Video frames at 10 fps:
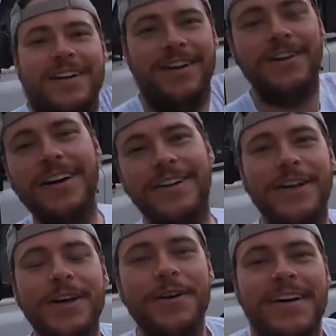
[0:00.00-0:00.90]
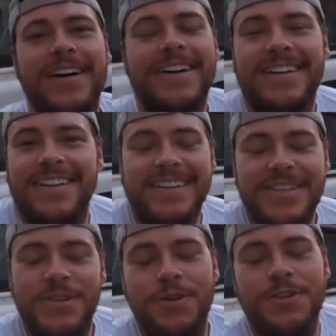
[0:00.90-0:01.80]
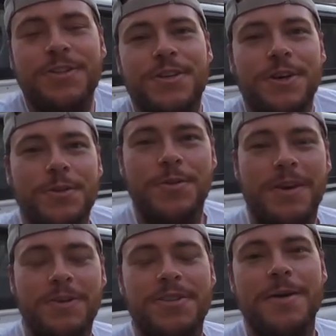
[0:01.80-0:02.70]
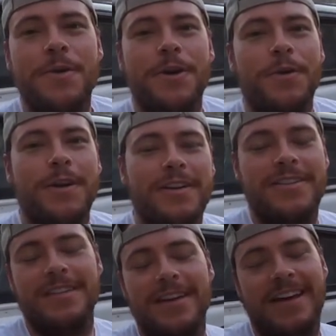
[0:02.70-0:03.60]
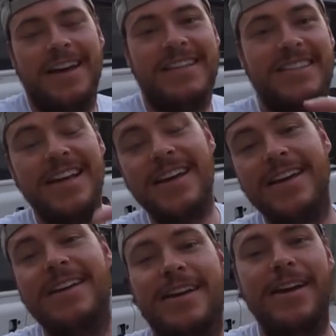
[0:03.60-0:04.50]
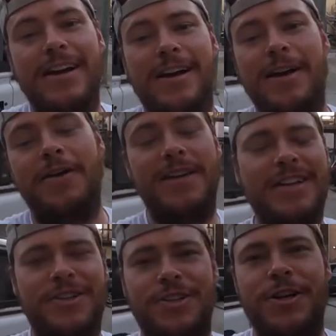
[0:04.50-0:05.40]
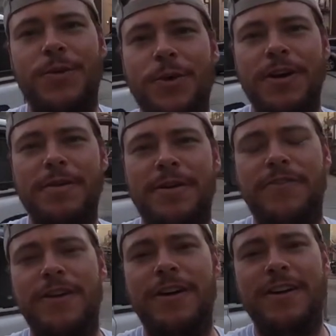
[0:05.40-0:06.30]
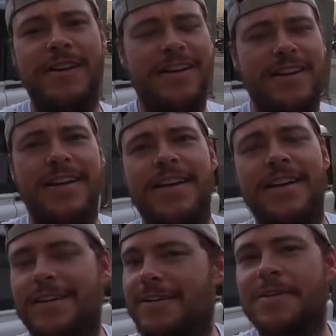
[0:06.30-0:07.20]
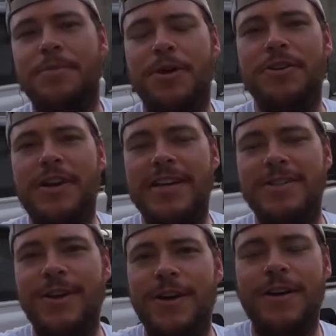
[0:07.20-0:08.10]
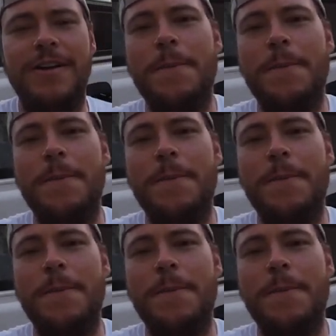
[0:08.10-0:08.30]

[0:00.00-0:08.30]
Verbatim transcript: Alright, hello, uh, this is Christian Toth with Coachstop Motorworks. And today, uh, I actually started working, but I figured bring you guys along.